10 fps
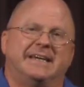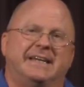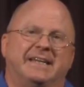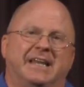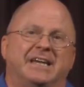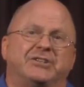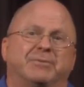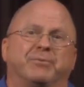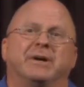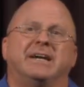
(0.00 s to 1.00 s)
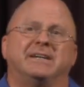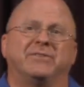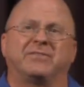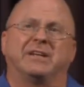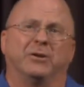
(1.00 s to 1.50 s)
And Elisha prayed and
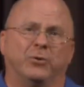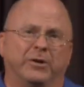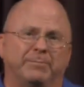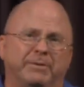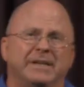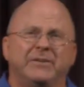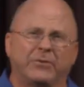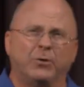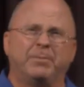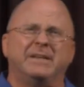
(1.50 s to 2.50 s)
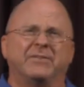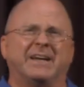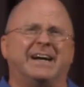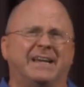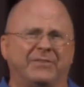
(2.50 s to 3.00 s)
said, Lord, please open his
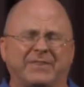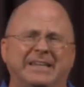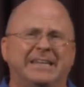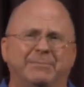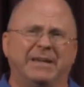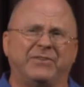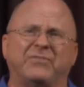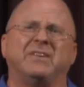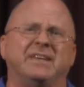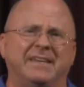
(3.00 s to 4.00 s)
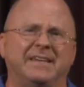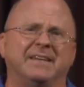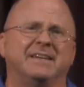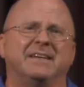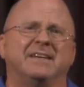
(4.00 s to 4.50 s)
eyes that he may see.
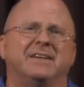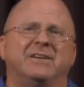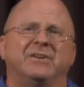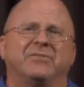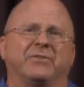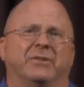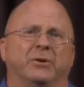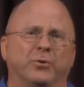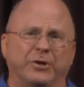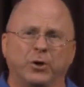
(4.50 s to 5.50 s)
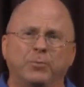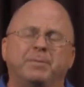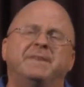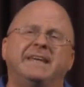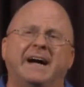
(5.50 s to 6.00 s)
So the Lord
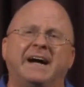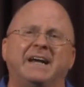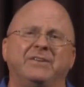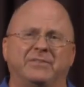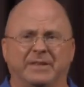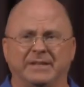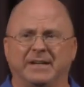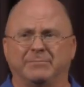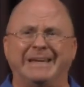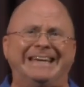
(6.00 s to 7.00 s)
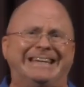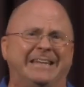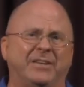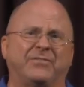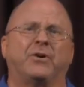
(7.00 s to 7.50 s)
opened the eyes of the young man,
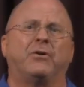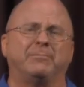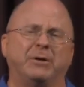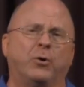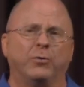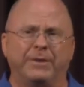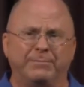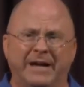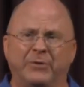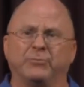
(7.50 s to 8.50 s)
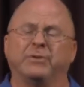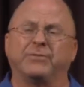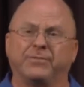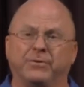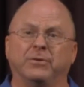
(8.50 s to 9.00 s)
and he saw, and behold, the mountain
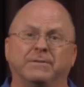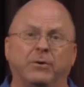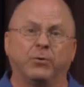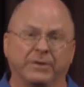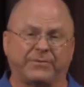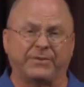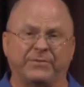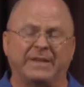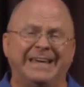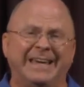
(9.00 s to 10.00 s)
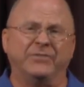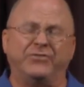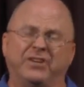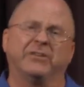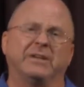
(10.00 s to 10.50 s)
was full of horses and
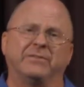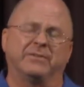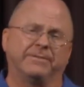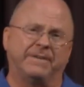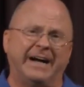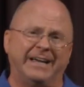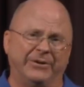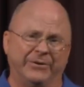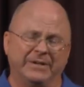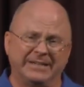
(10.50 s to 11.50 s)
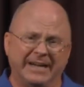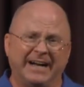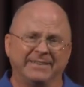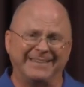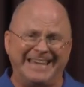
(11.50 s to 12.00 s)
chariots of fire,
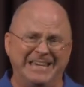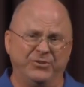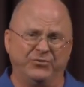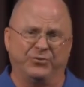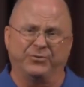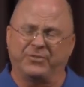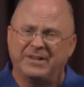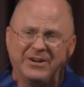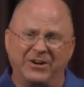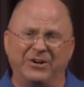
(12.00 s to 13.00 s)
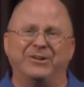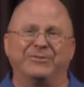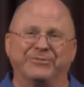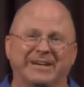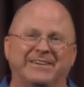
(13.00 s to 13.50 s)
God's angels all
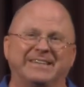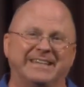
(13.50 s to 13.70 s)
around